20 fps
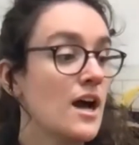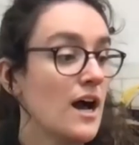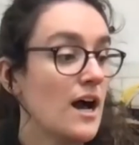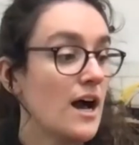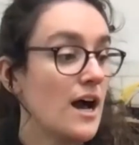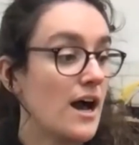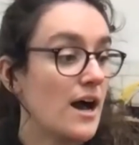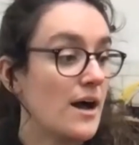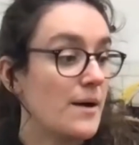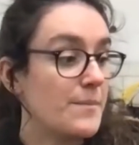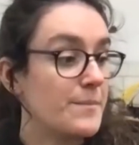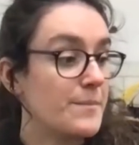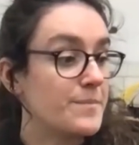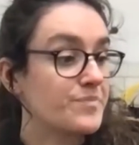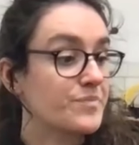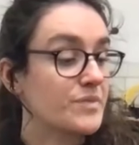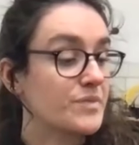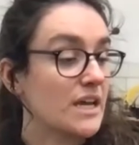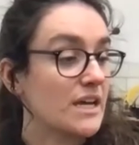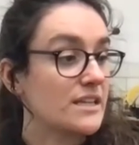
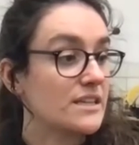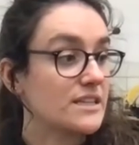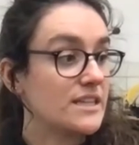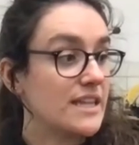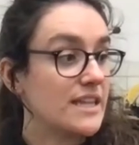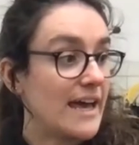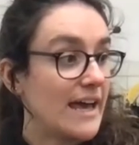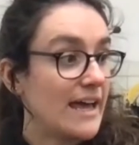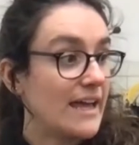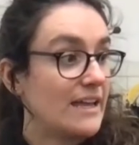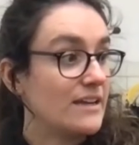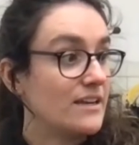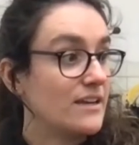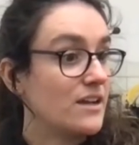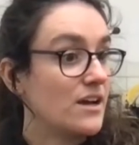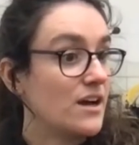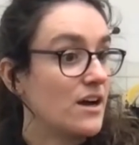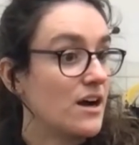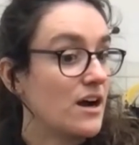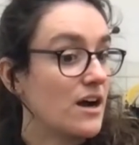Then
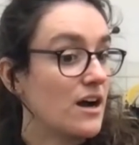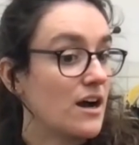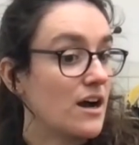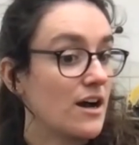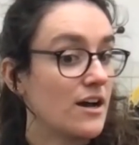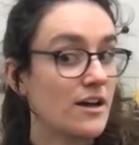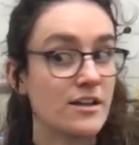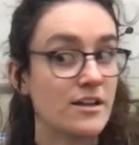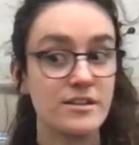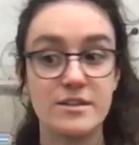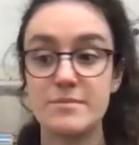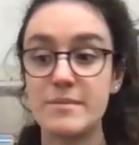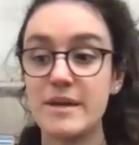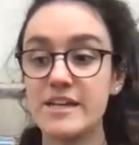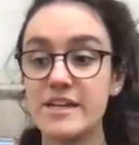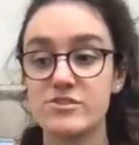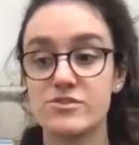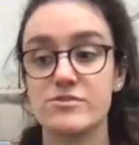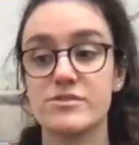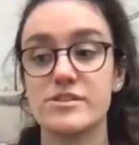the
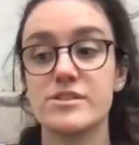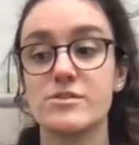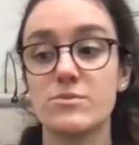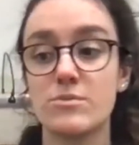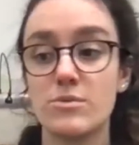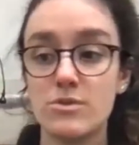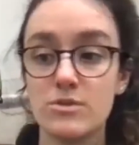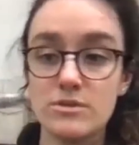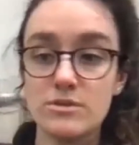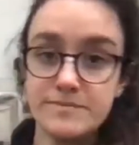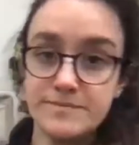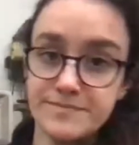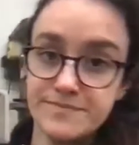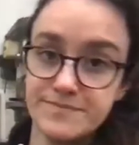Make Jewelry Not War,